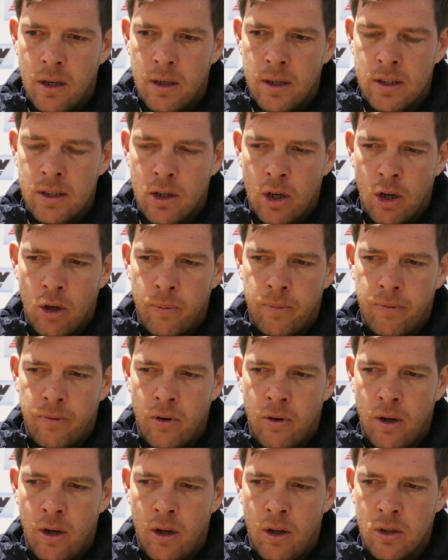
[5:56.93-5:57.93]
this club
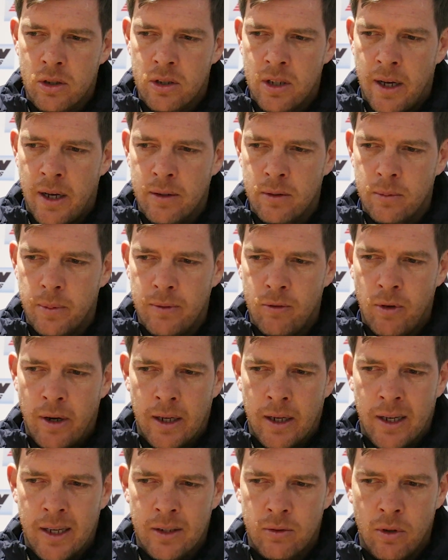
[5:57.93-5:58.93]
for a long time has been
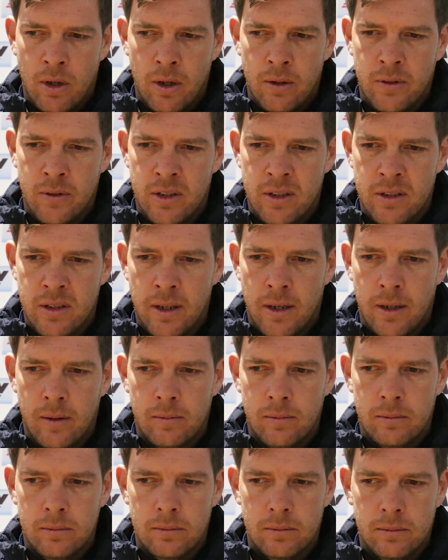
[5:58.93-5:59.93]
rag-ass Rovers, hasn't it?
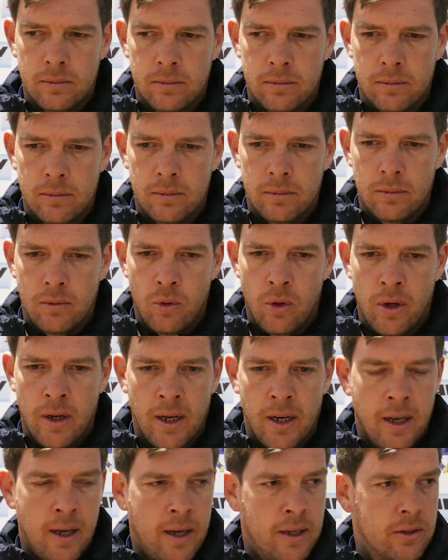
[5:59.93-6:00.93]

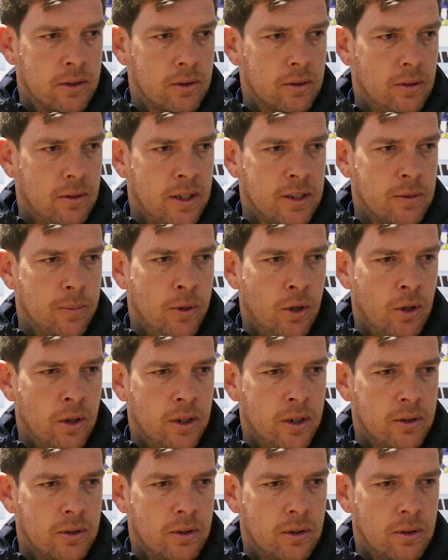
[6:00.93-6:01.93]
Really has, let's be
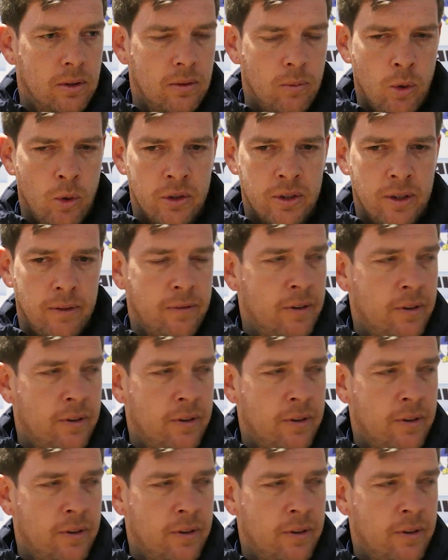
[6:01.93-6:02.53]
honest. What is it,